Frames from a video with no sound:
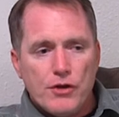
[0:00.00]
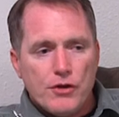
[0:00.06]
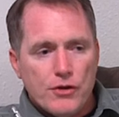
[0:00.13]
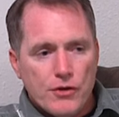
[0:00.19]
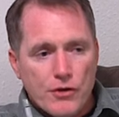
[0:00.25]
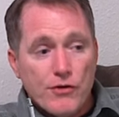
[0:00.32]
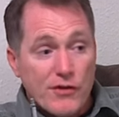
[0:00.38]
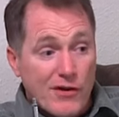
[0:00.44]

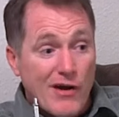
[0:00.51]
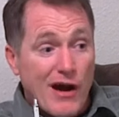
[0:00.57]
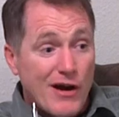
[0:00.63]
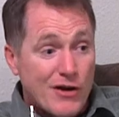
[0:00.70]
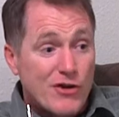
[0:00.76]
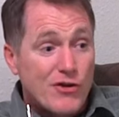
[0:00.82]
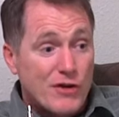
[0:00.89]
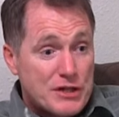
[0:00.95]
You know, there
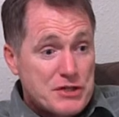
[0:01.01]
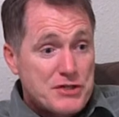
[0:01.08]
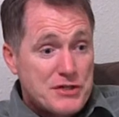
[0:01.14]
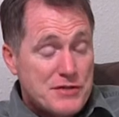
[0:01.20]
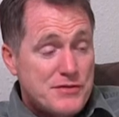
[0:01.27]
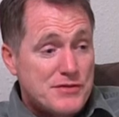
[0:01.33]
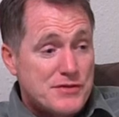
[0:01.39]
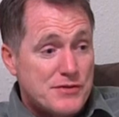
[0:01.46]
are
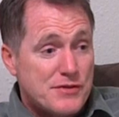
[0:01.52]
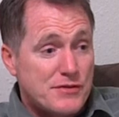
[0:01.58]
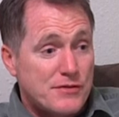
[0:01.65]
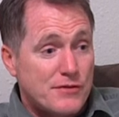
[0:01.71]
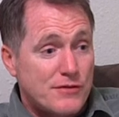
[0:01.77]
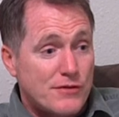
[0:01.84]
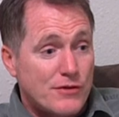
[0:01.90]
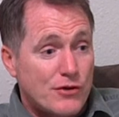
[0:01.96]
Christians
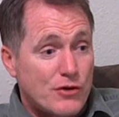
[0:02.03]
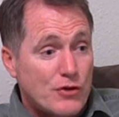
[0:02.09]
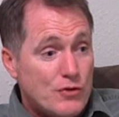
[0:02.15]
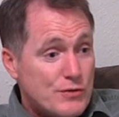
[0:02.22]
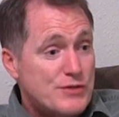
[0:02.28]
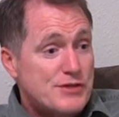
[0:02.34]
who